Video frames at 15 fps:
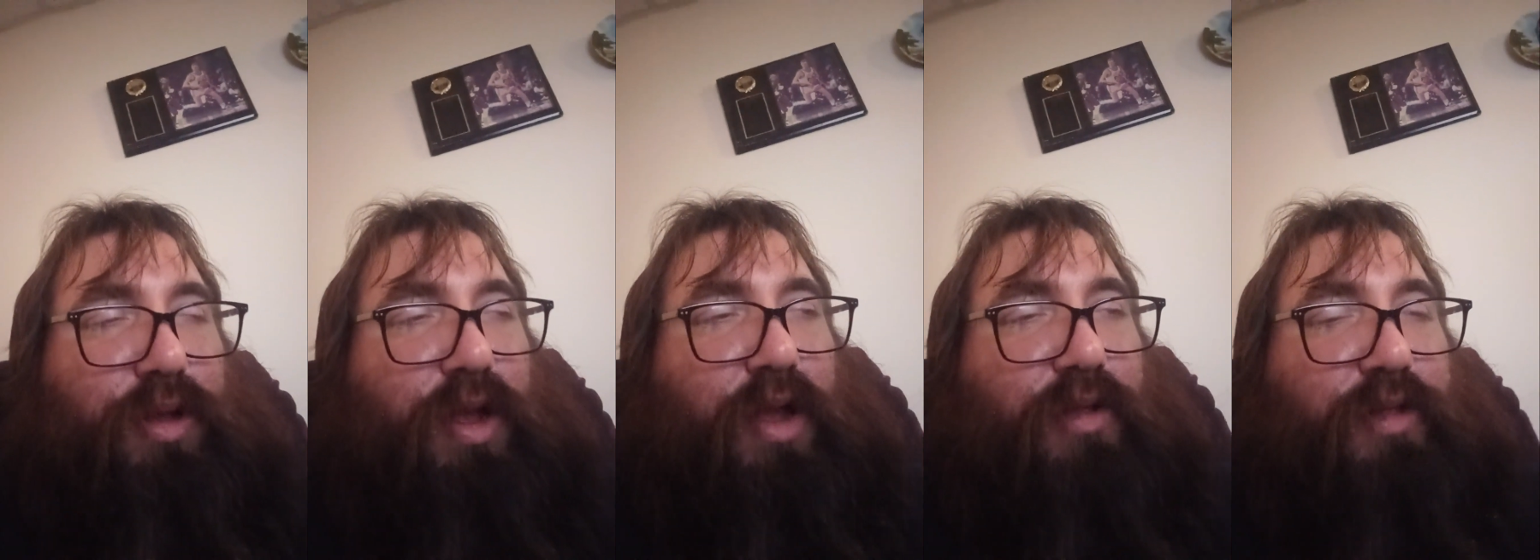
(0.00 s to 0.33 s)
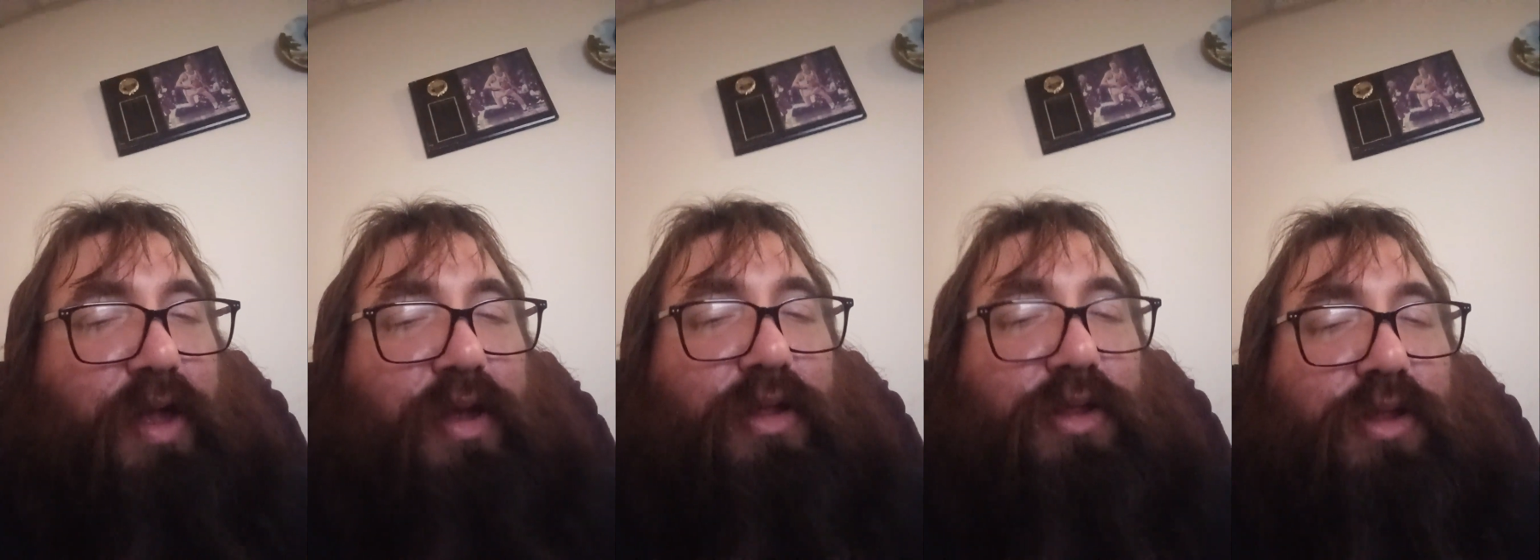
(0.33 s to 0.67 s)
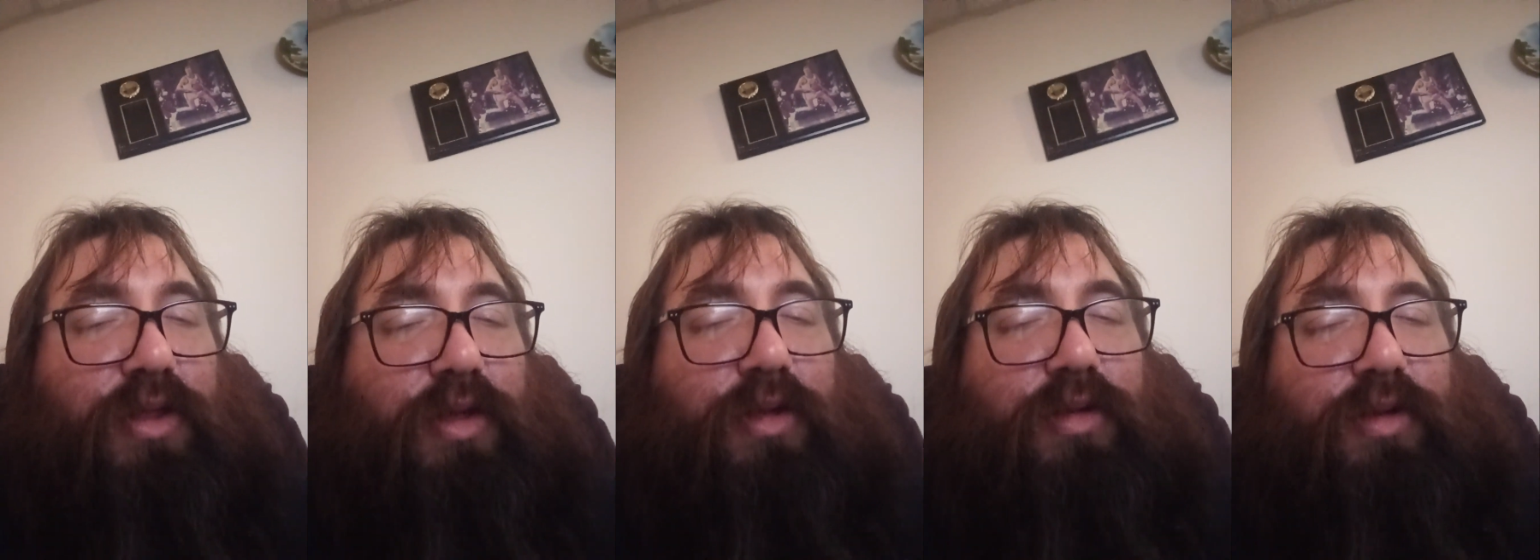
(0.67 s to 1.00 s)

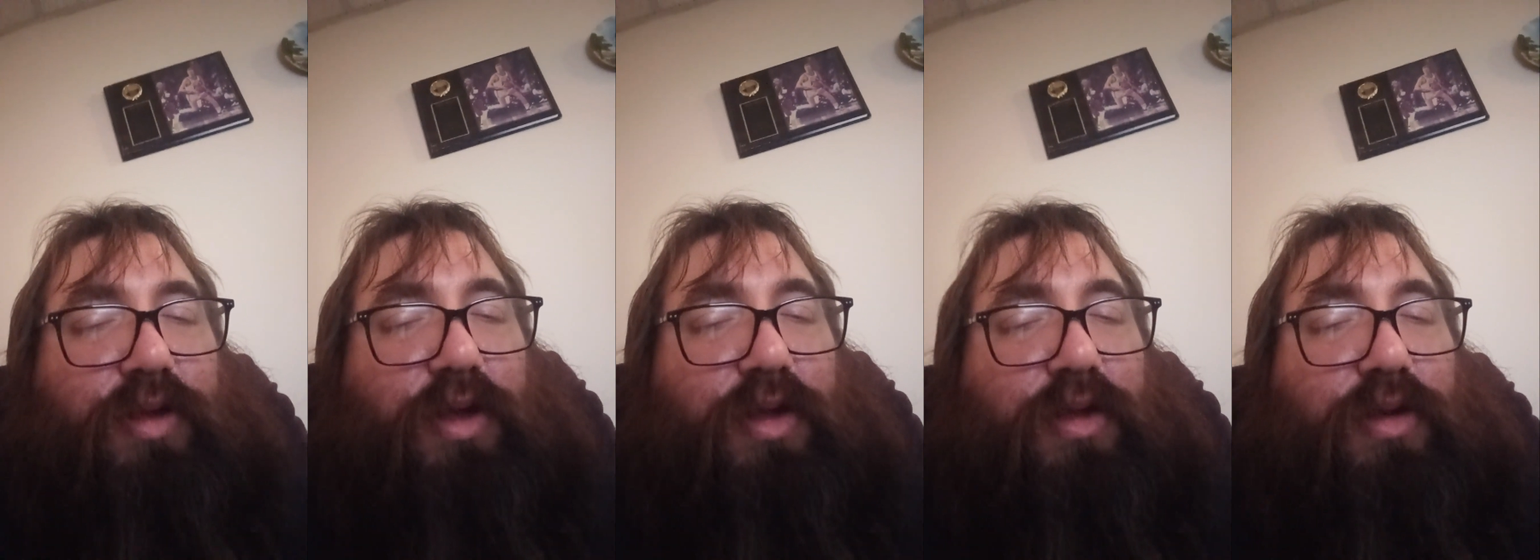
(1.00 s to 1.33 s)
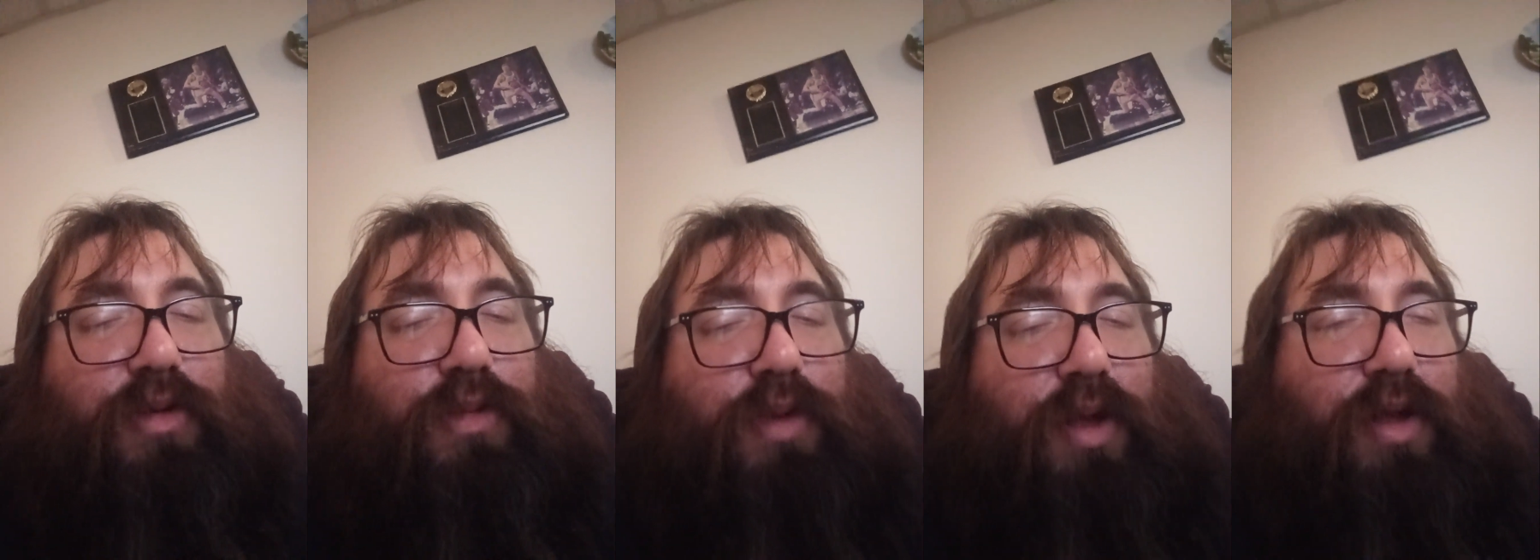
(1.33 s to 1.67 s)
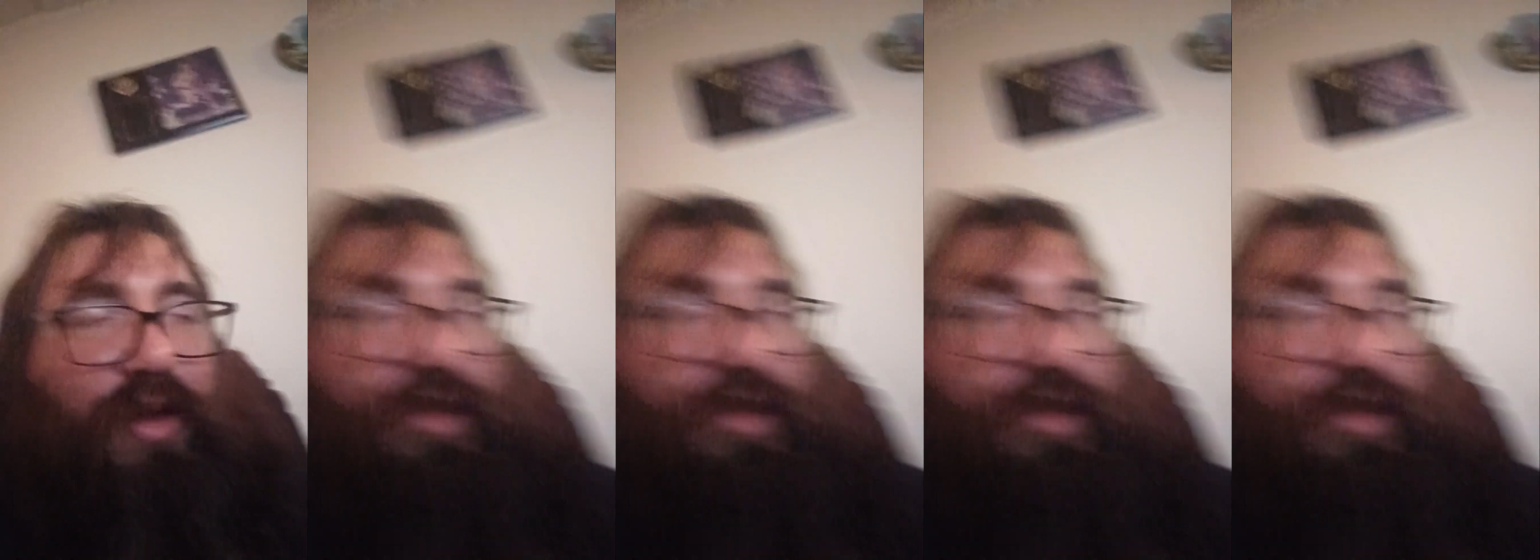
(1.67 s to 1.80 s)
Alexa, take it away.